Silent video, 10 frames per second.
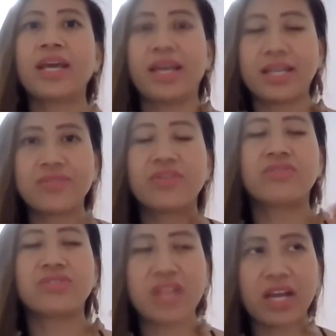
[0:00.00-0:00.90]
is the
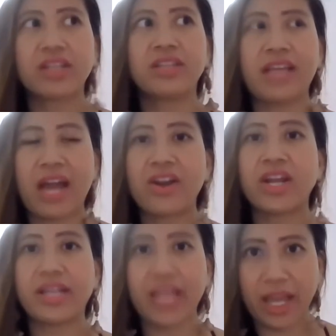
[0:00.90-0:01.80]

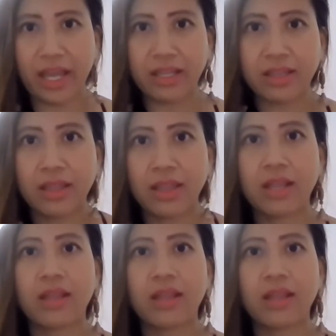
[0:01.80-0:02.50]
secondary gain